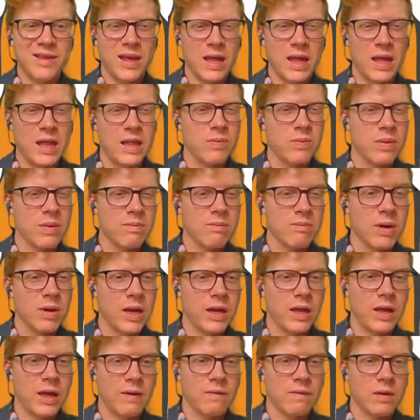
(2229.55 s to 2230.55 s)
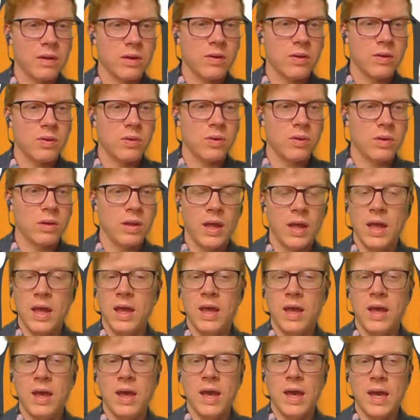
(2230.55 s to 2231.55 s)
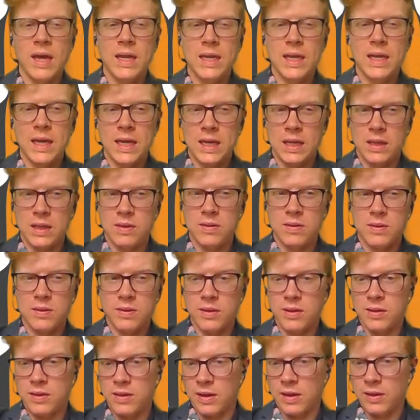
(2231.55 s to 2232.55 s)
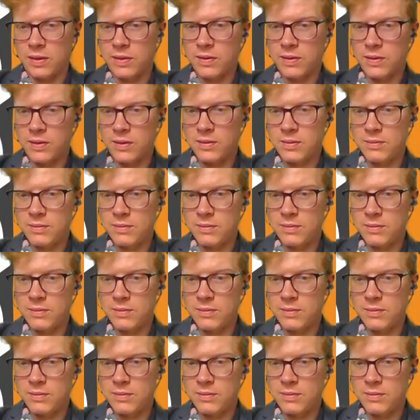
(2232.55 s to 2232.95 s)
then we might have to call an end to this.